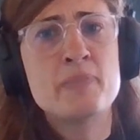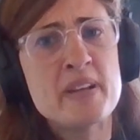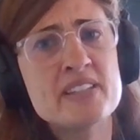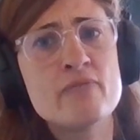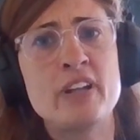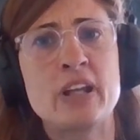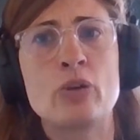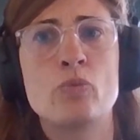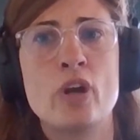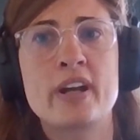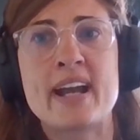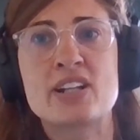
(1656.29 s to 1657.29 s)
been some really good
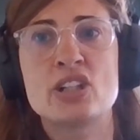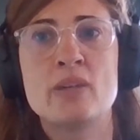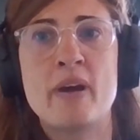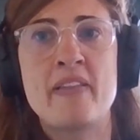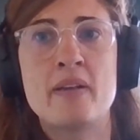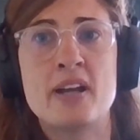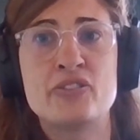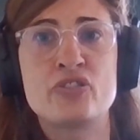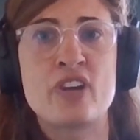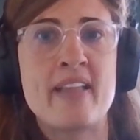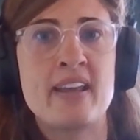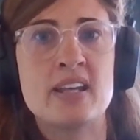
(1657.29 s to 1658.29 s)
work actually by
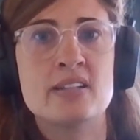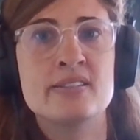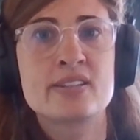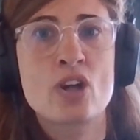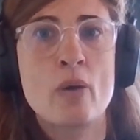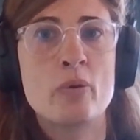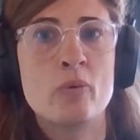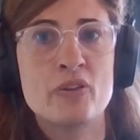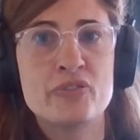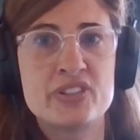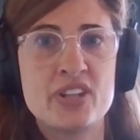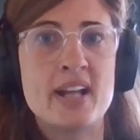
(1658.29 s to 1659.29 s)
Australia's
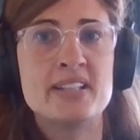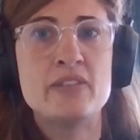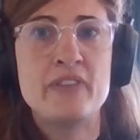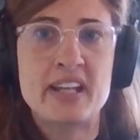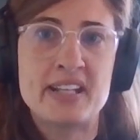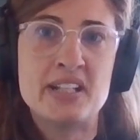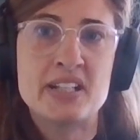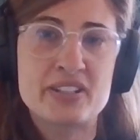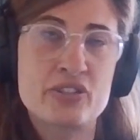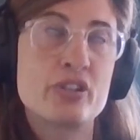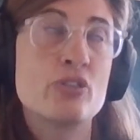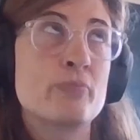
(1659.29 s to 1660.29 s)
Commonwealth Scientific and
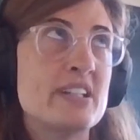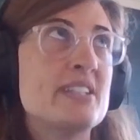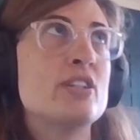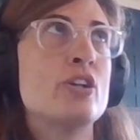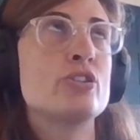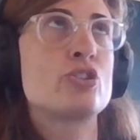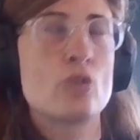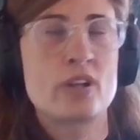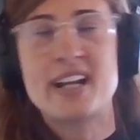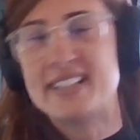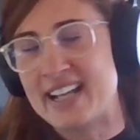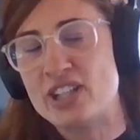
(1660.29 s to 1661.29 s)
Industrial Research
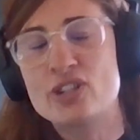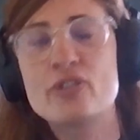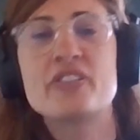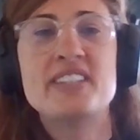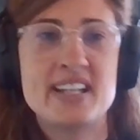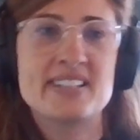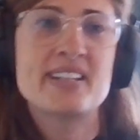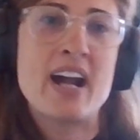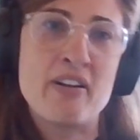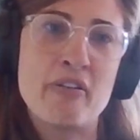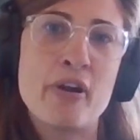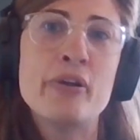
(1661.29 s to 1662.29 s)
Organisation, or the
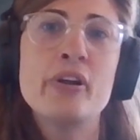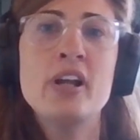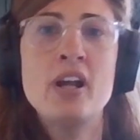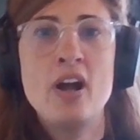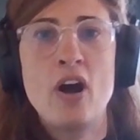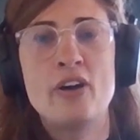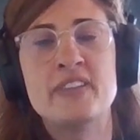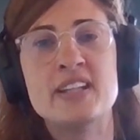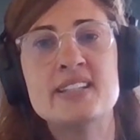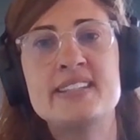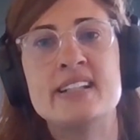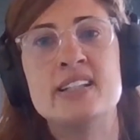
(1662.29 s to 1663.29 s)
CSIRO, on
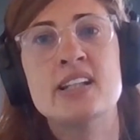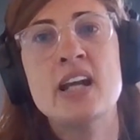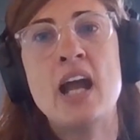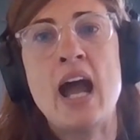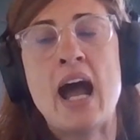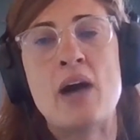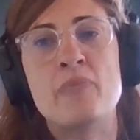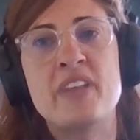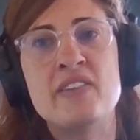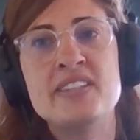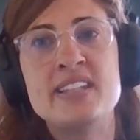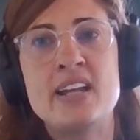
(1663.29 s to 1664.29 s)
this. And
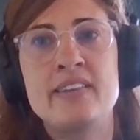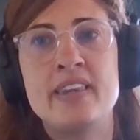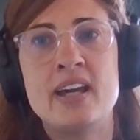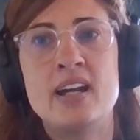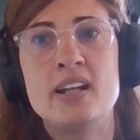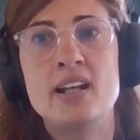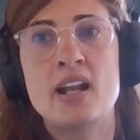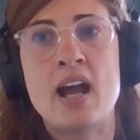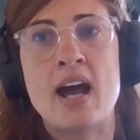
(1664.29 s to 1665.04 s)
they've said that